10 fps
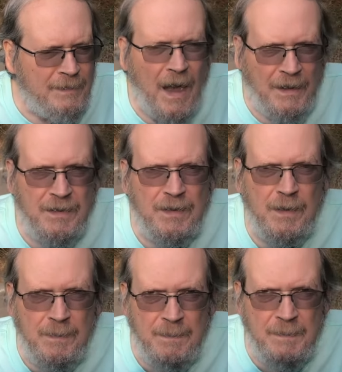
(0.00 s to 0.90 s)

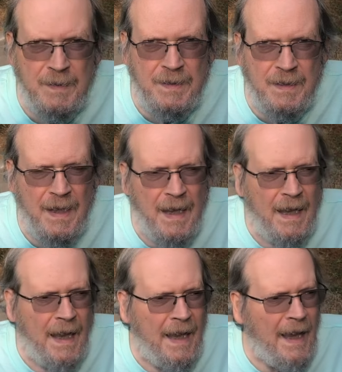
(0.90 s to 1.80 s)
customs
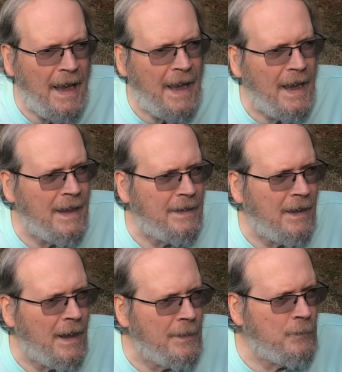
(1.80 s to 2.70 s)
and
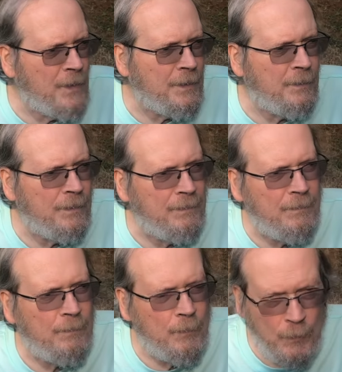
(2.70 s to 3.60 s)
unwritten
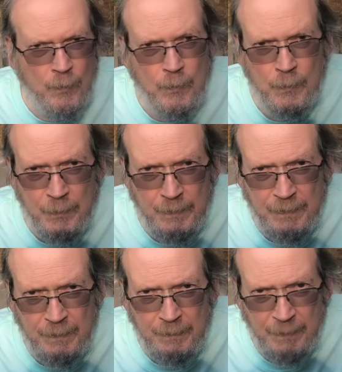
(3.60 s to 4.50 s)

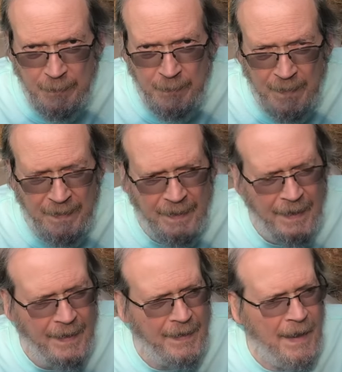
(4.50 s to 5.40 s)
rules for doing
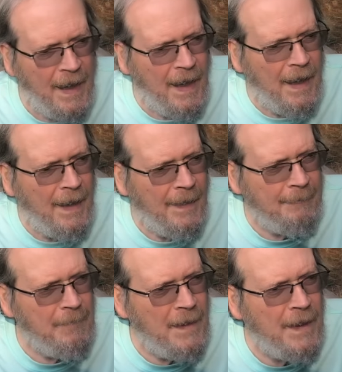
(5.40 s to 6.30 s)
that.
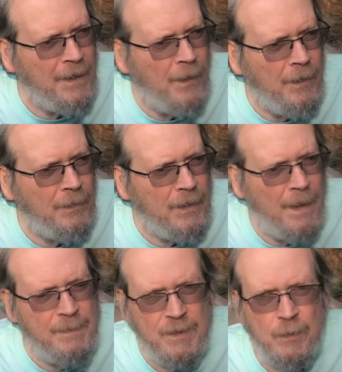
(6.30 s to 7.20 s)
It all
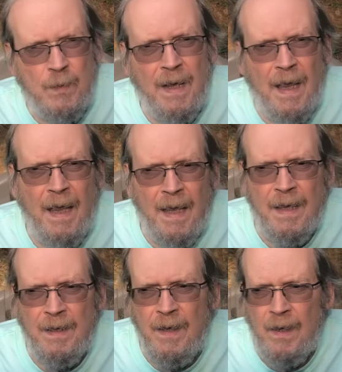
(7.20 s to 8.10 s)
comes to a
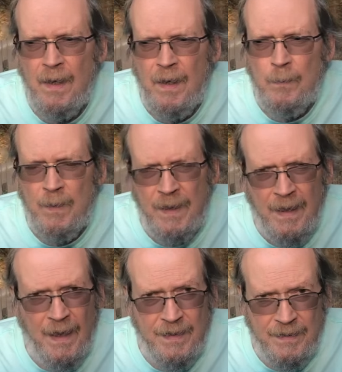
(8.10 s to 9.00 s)
head when he
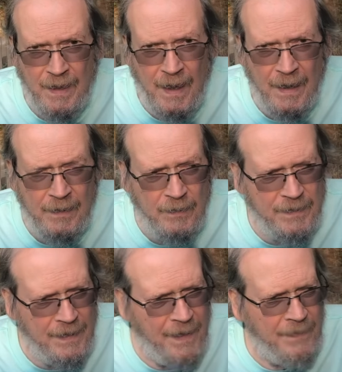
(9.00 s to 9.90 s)

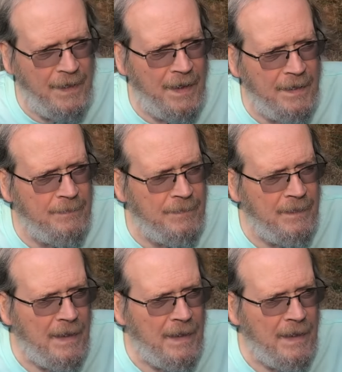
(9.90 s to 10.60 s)
exiles and then